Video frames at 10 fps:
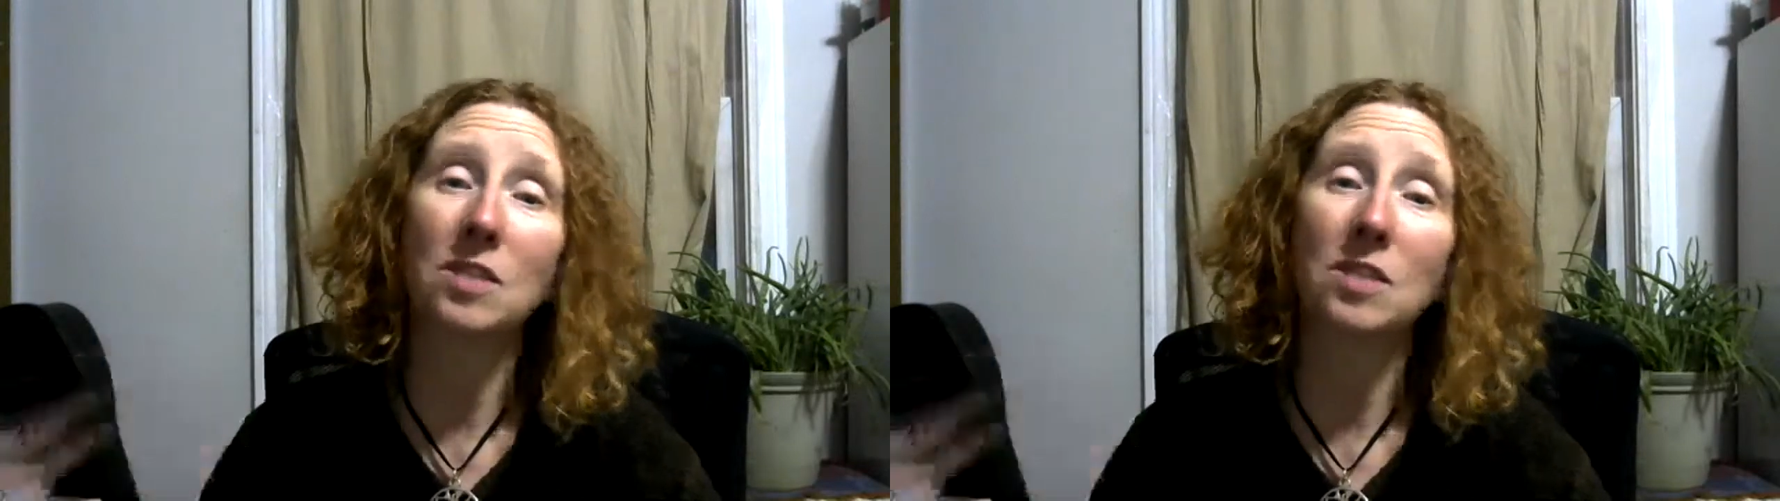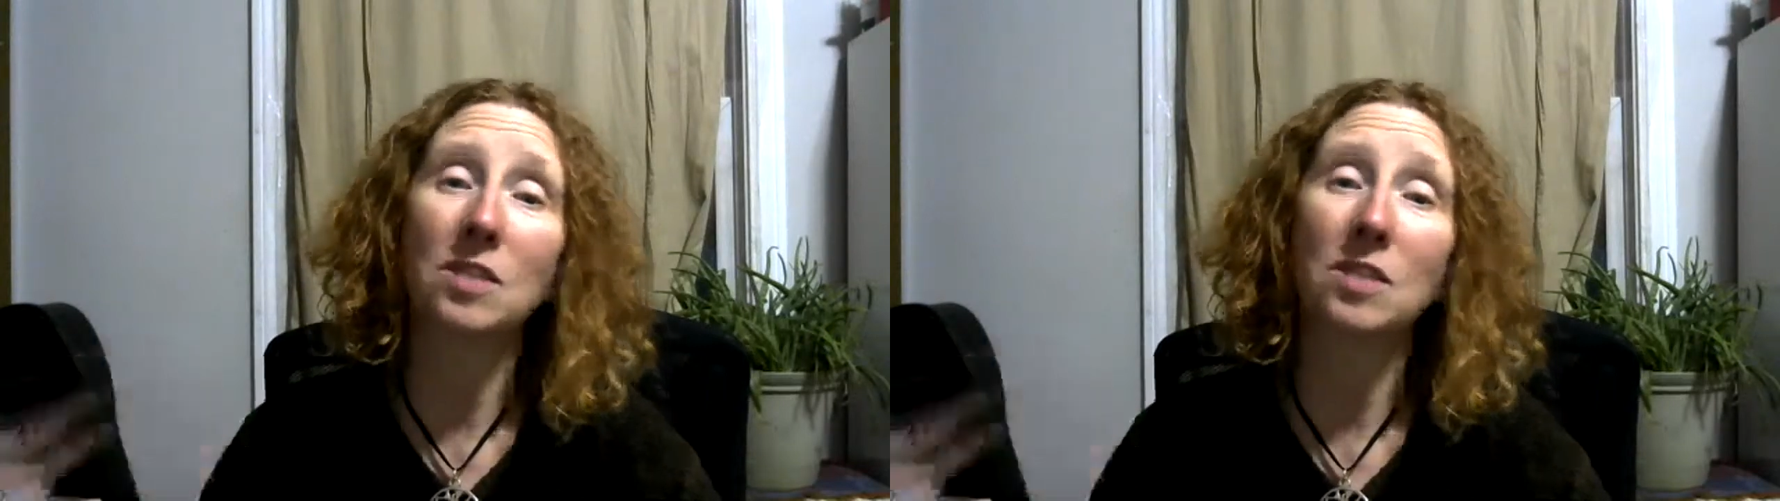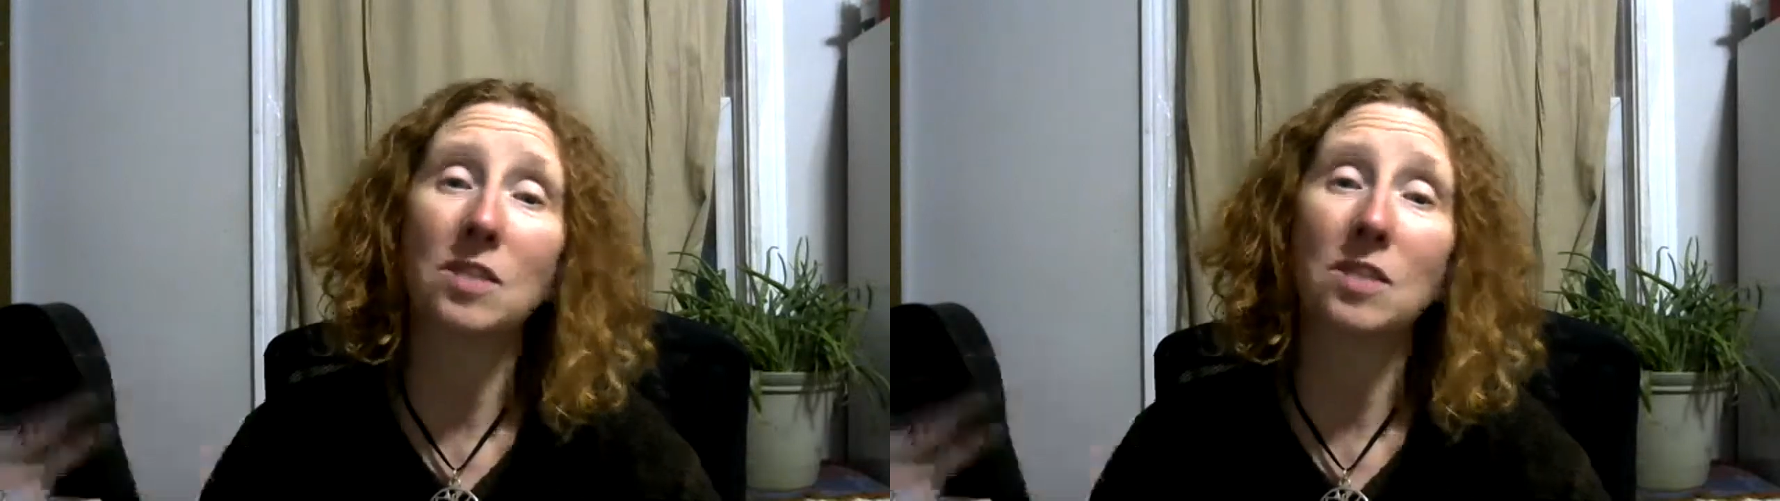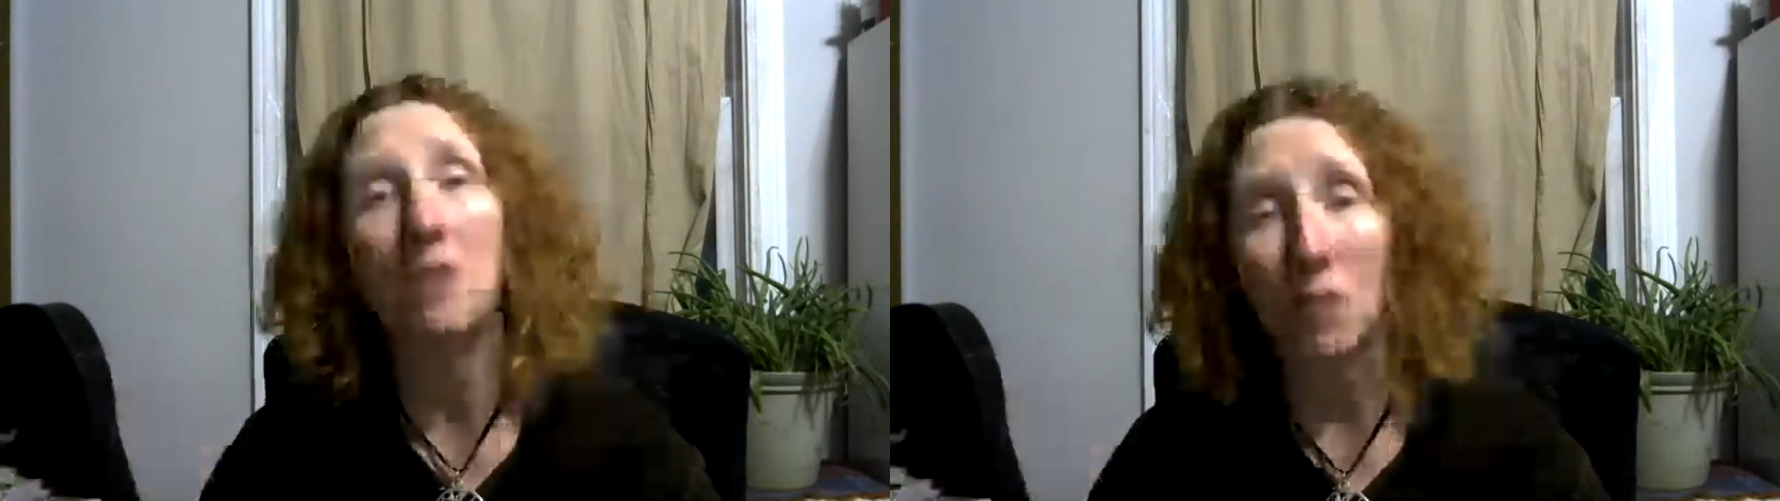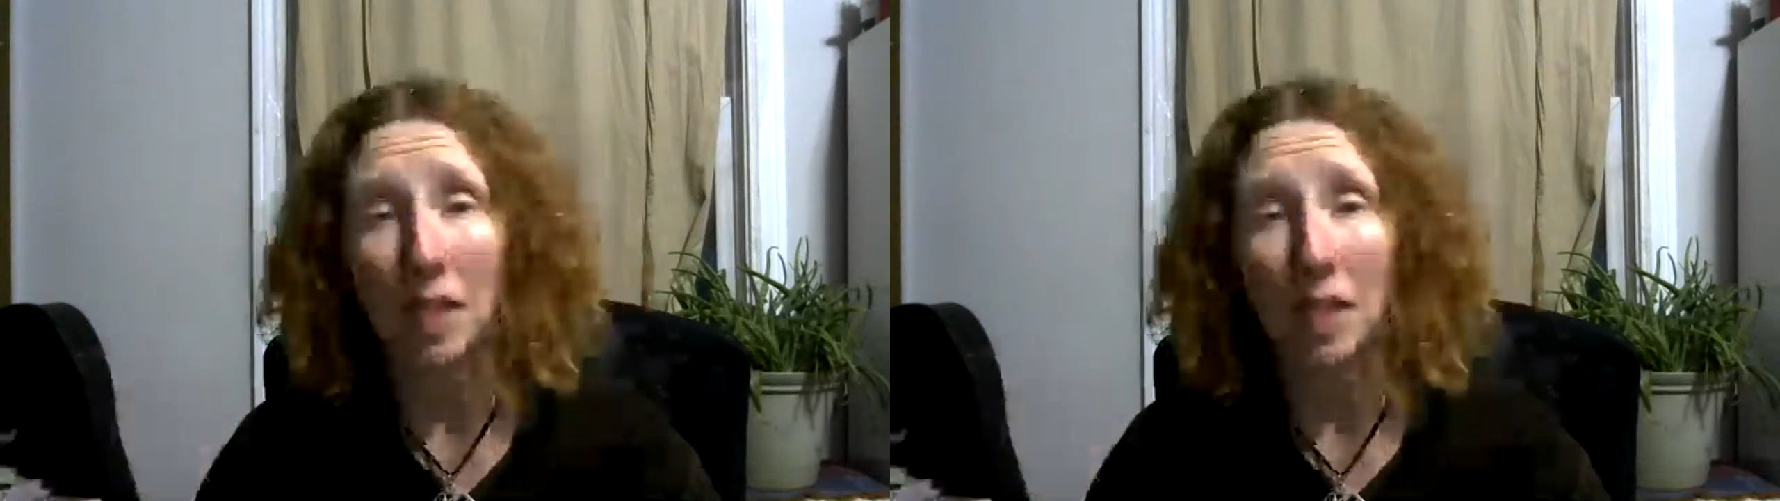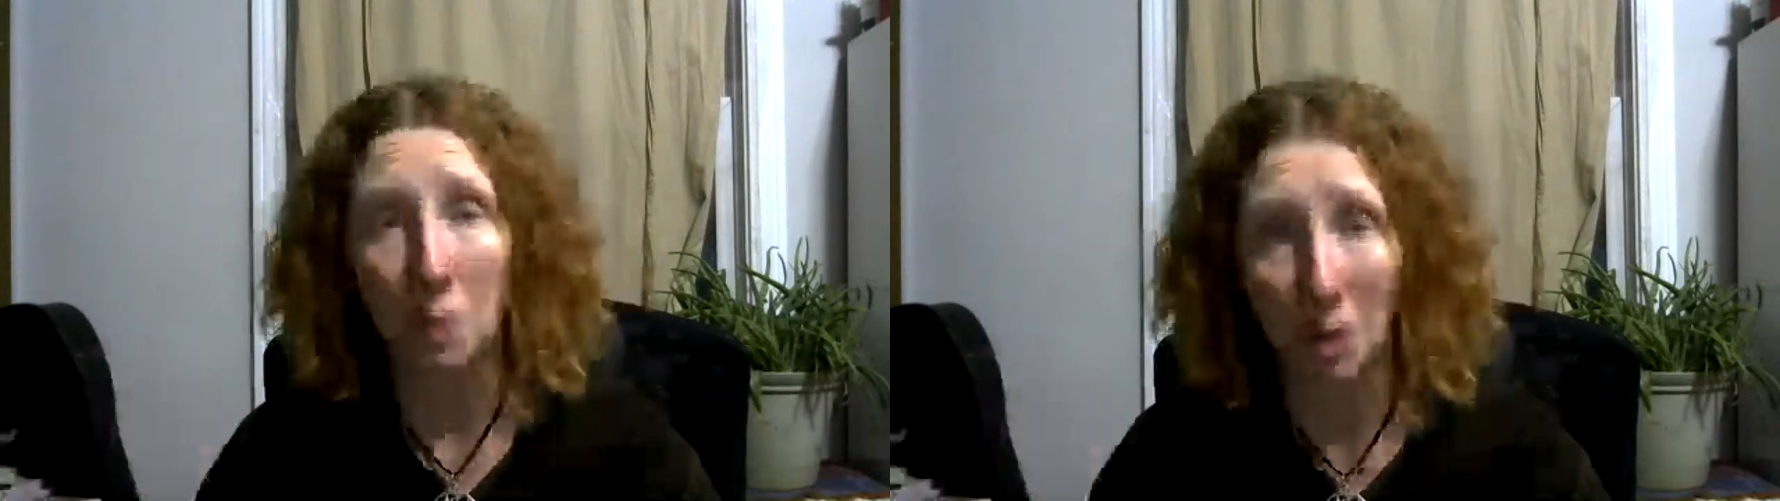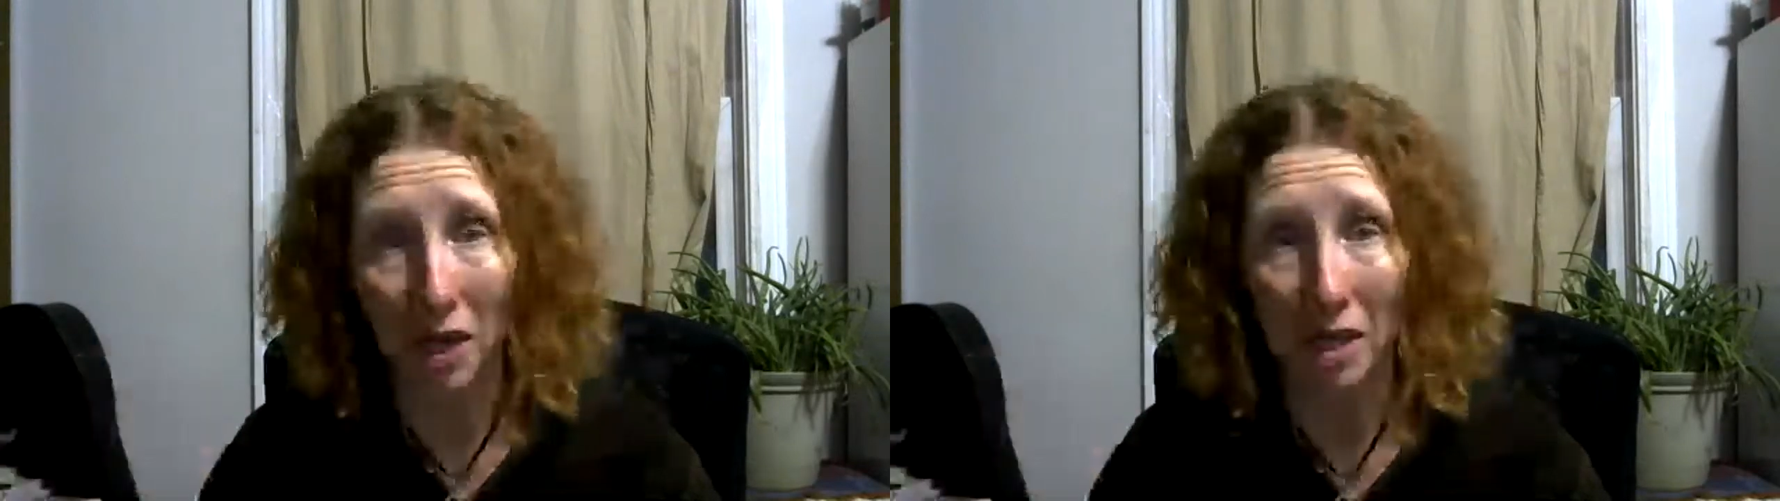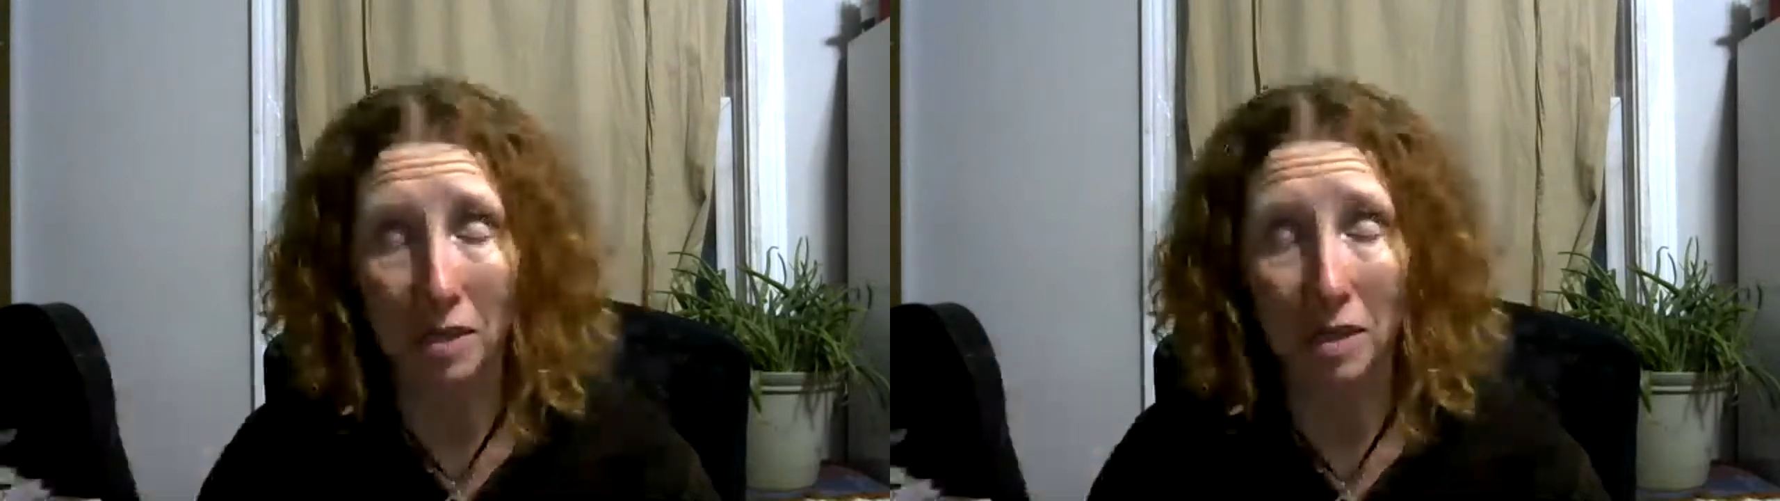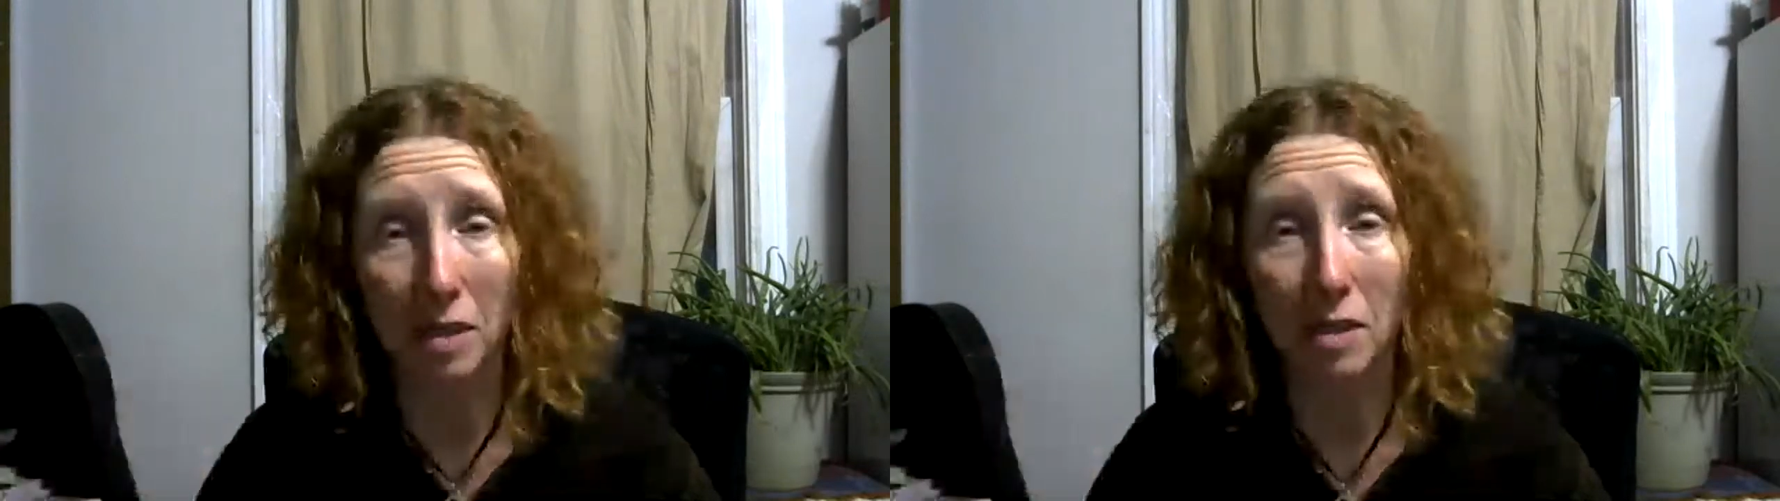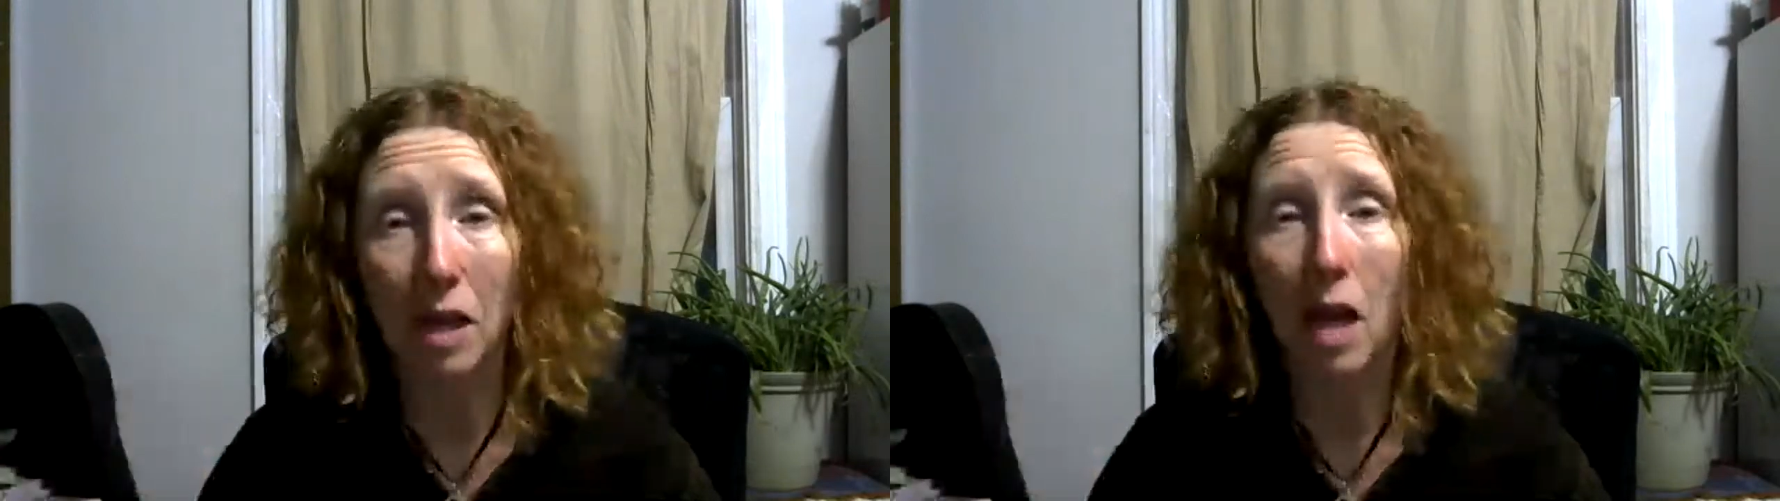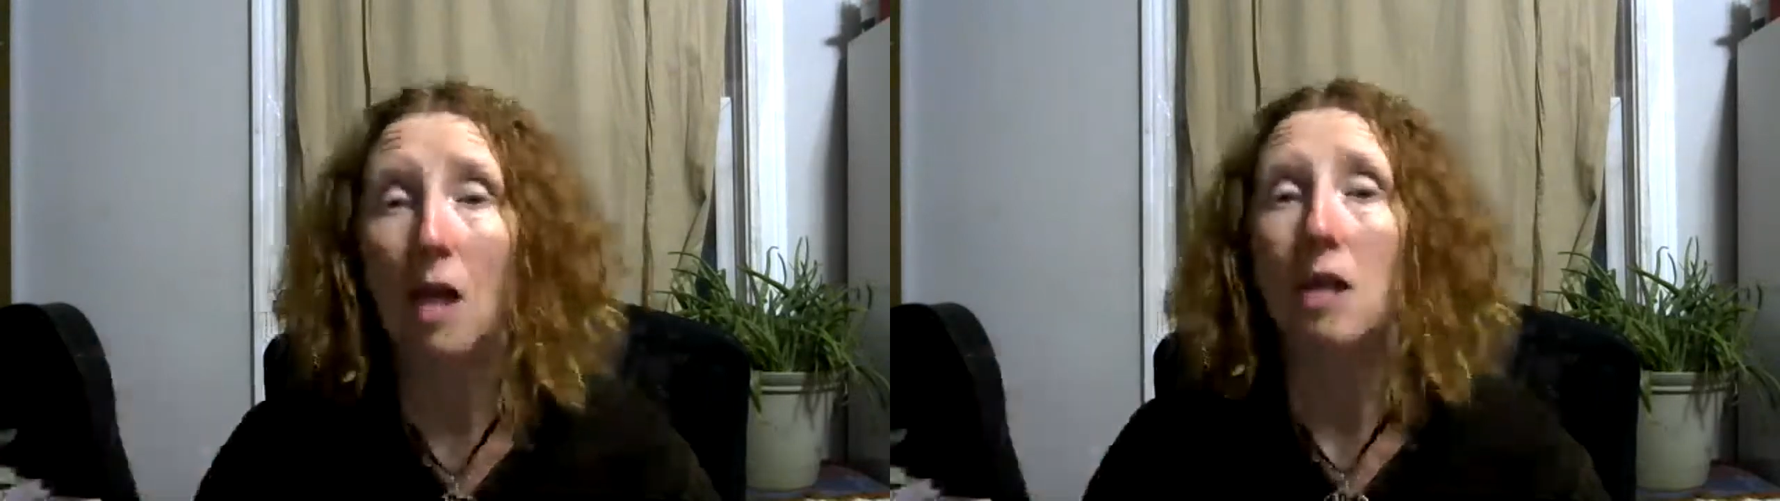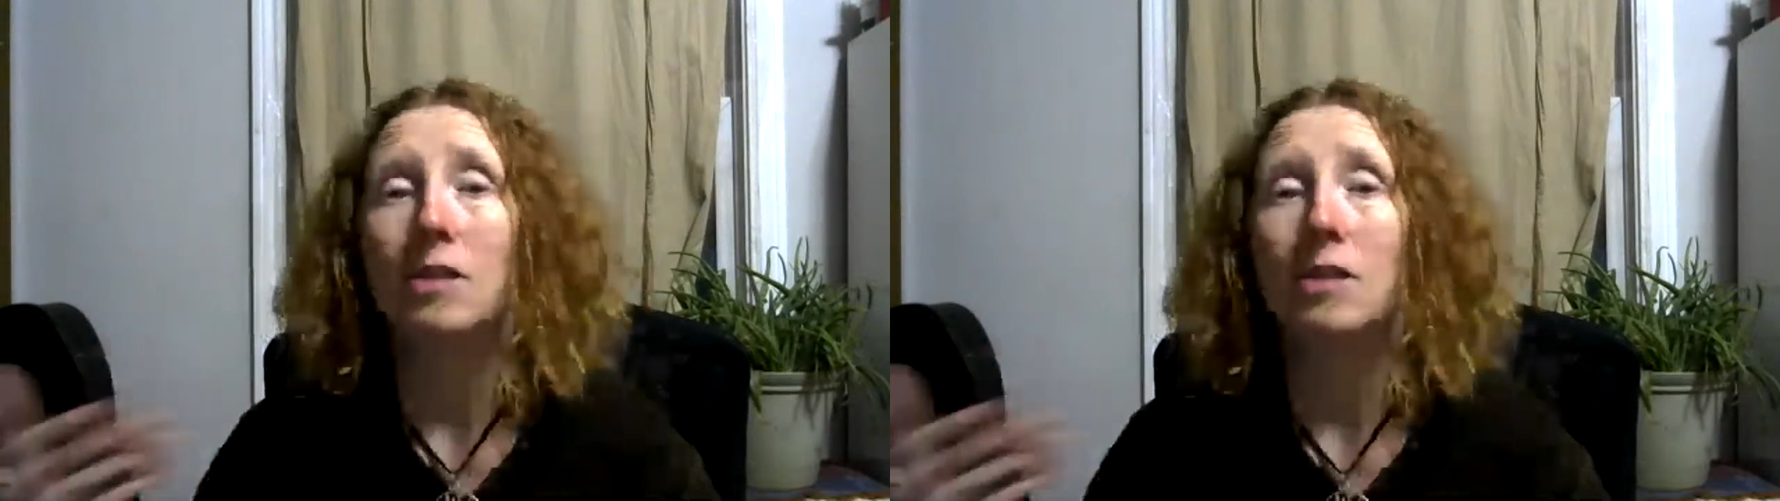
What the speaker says: find that people have different experiences.